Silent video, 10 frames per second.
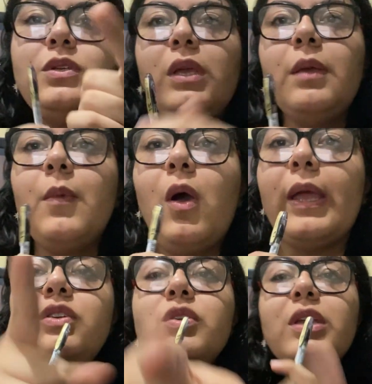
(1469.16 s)
keep
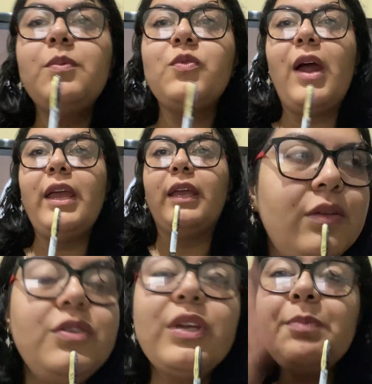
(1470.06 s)
going. You keep crying.
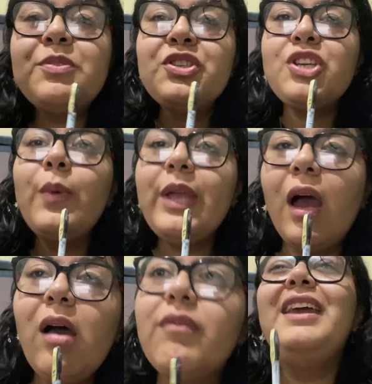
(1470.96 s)
You keep showing
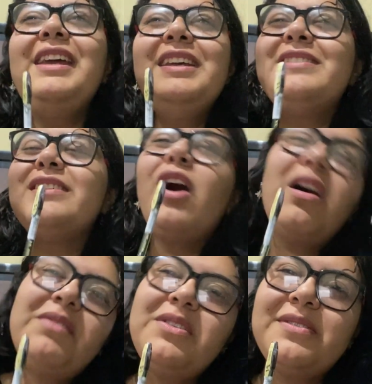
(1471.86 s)
off. It's
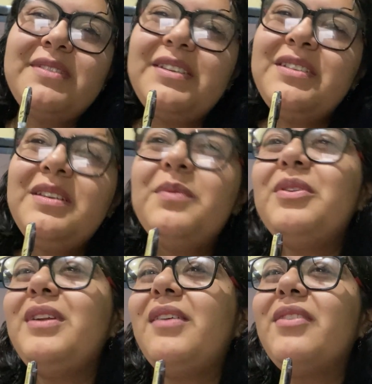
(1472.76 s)
obvious that she will
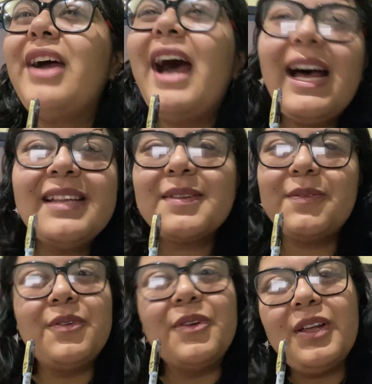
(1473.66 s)
never ask
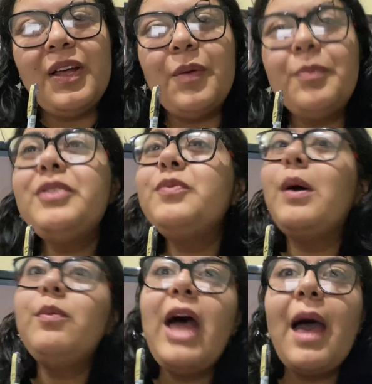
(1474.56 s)
for help, because
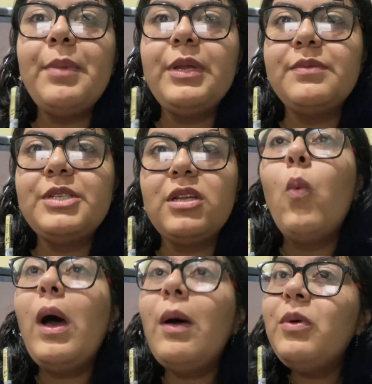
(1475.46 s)
what will happen if she
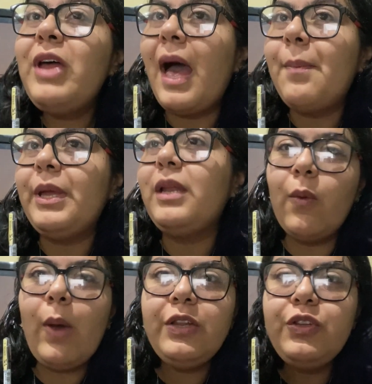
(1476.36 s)
does? What will happen?
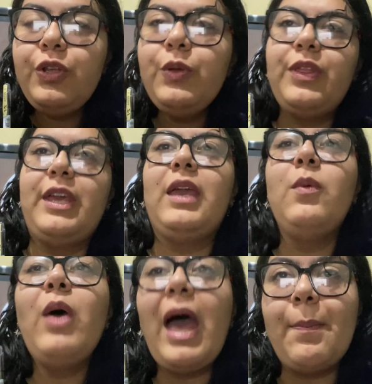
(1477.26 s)
What do you think
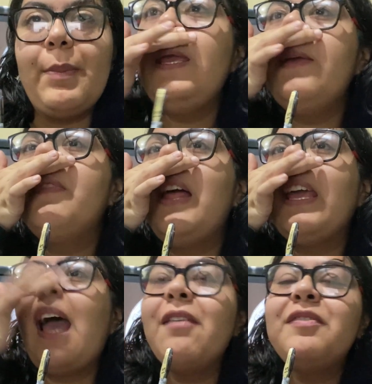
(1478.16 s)
it will happen if,
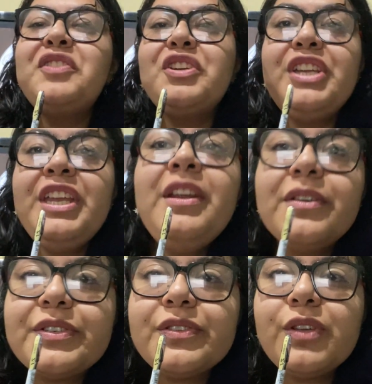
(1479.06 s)
like, after
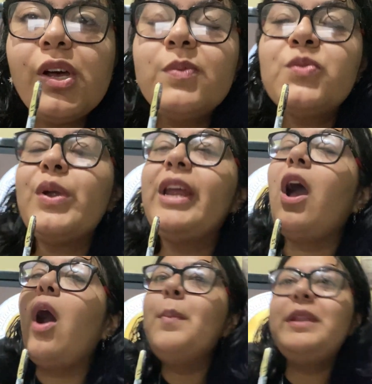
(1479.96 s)
years of swearing
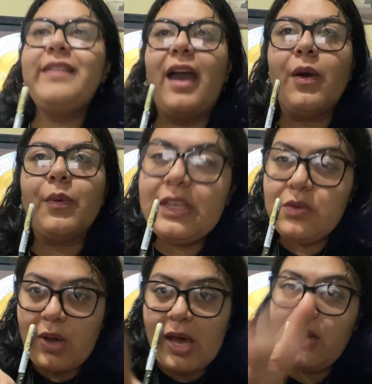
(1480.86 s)
up and down that
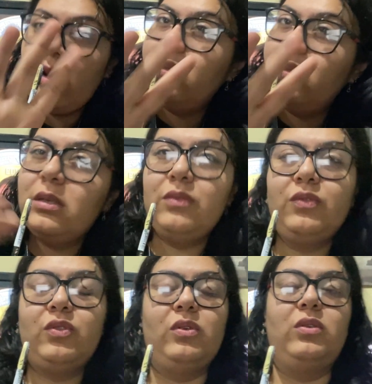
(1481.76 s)
you had it under
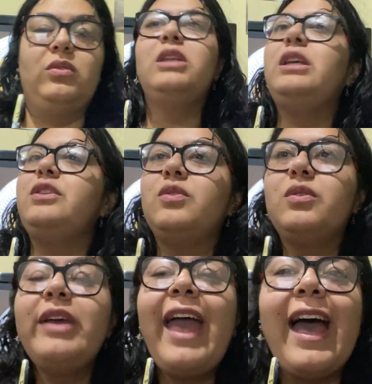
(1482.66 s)
control, that you
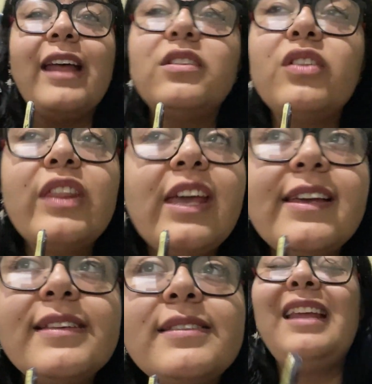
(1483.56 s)
could handle
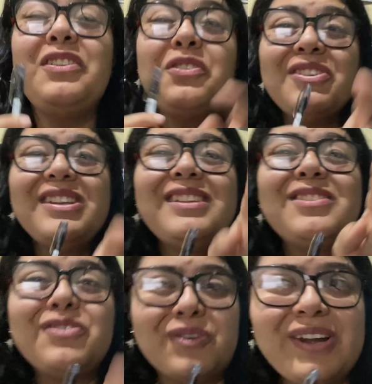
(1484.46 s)
this, that you could
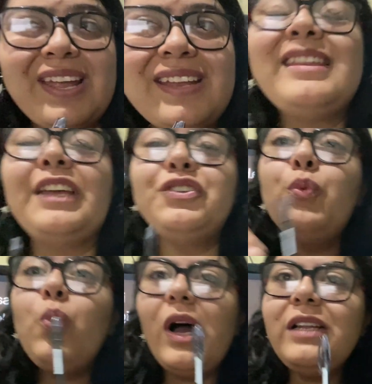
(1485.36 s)
endure it, that you
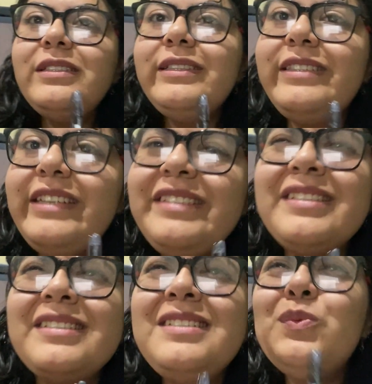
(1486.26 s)
wanted this,
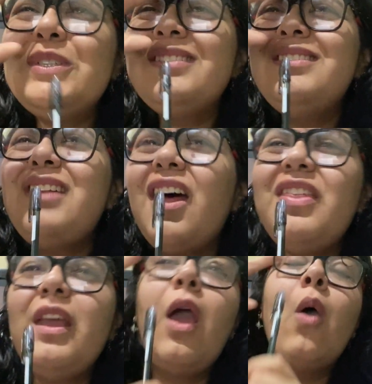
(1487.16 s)
that this was
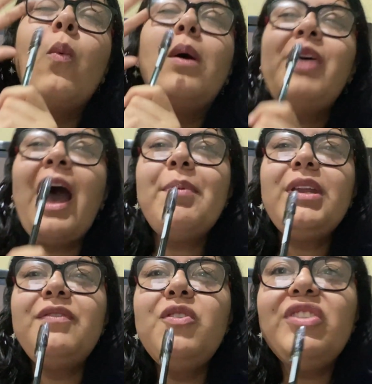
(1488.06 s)
nothing, what will happen
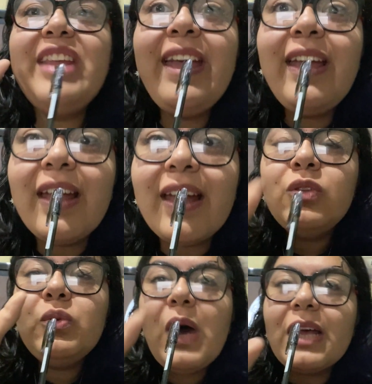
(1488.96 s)
if you
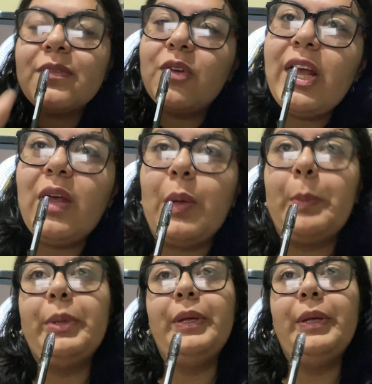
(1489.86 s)
dare to ask for help?